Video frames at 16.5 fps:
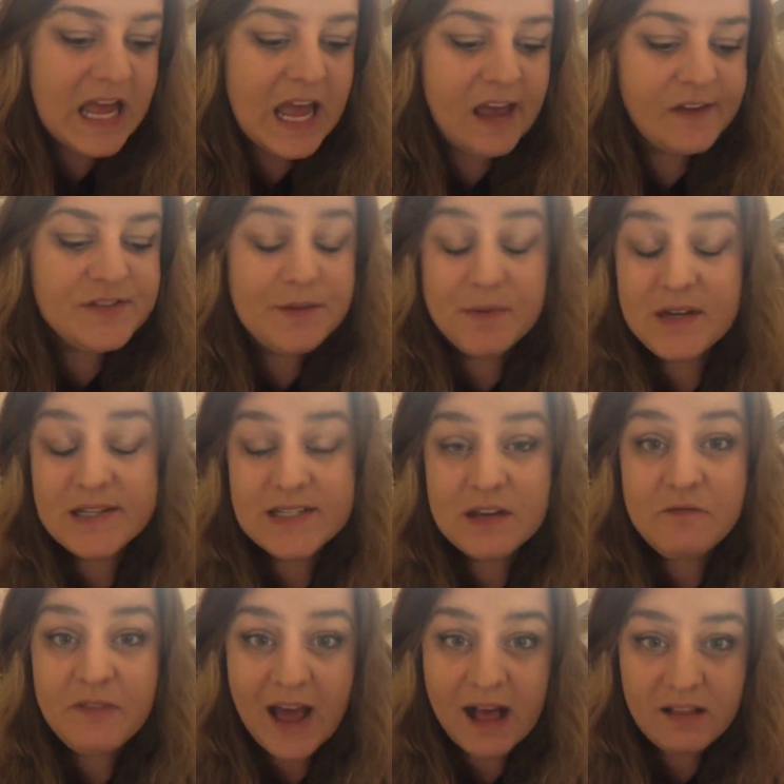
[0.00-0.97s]
if somebody
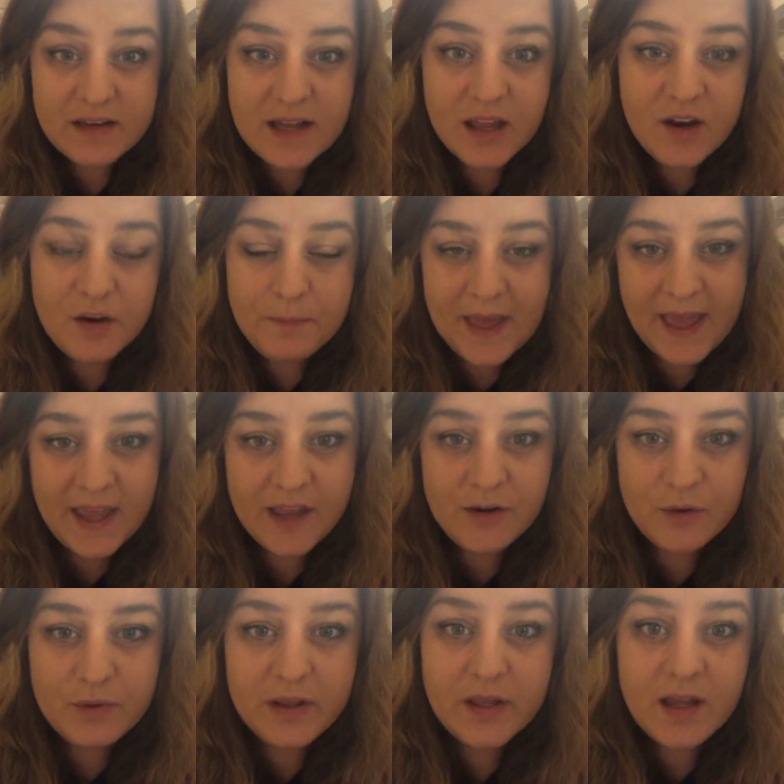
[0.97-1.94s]
doesn't validate your pain
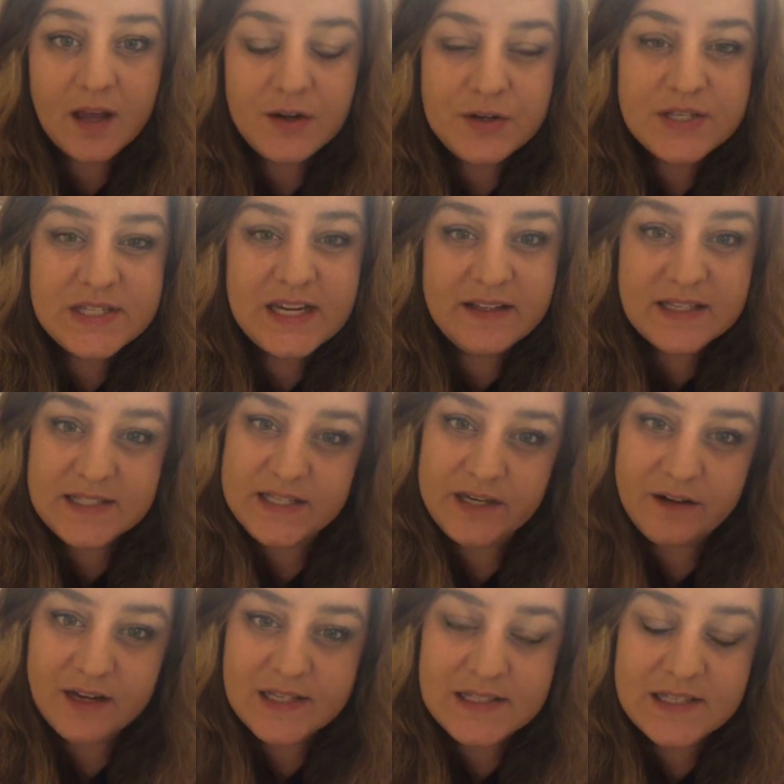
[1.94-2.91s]
or really understand the
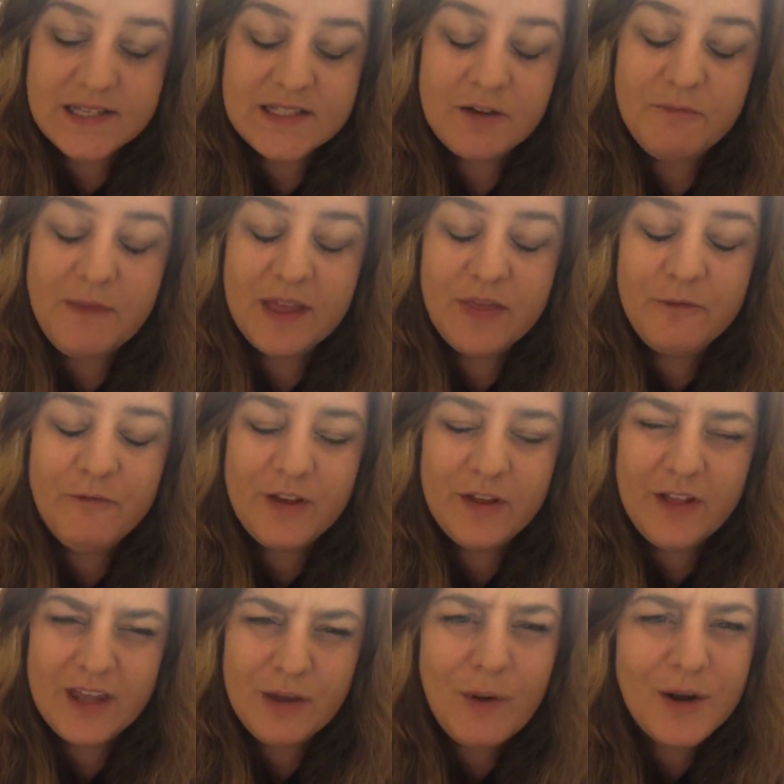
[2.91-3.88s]
seriousness or make them feel
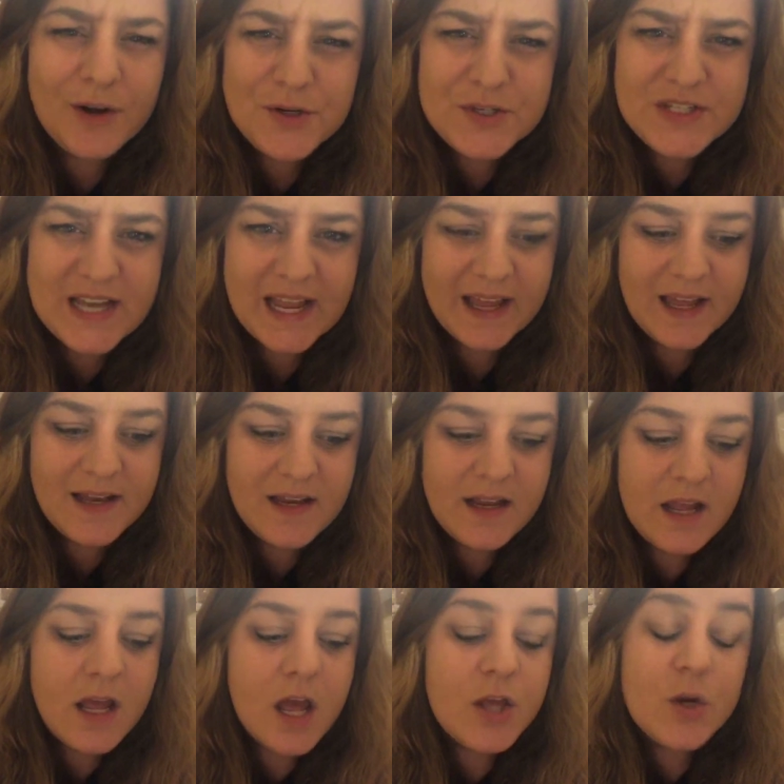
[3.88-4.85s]
like you understand,
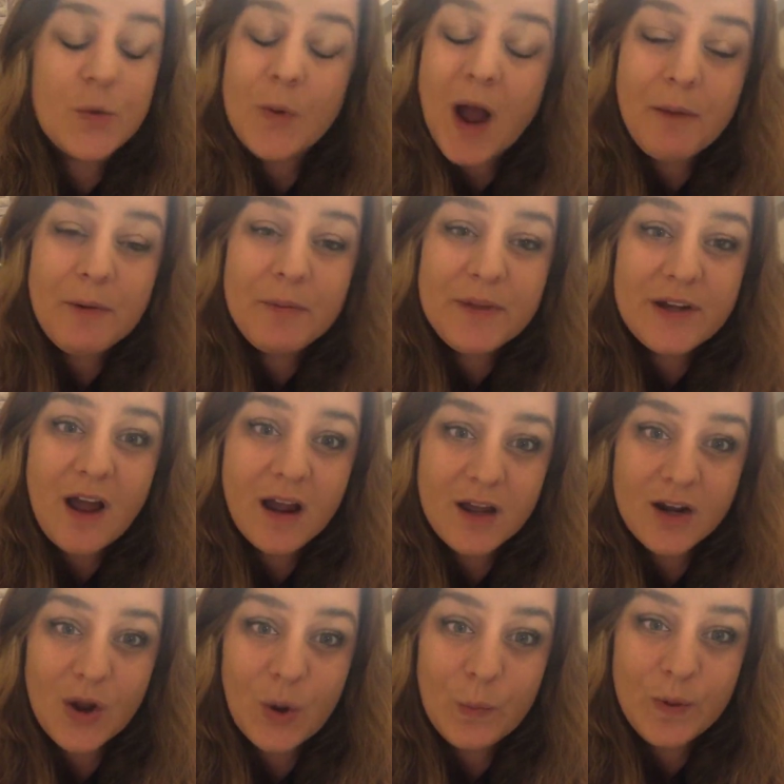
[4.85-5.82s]
you're probably not
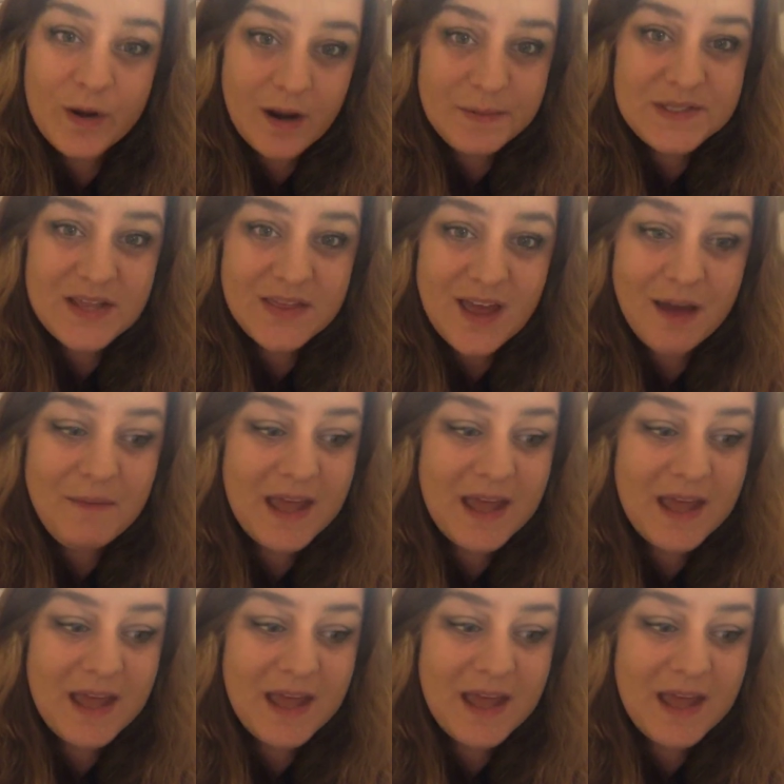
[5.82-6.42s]
going to open up to them.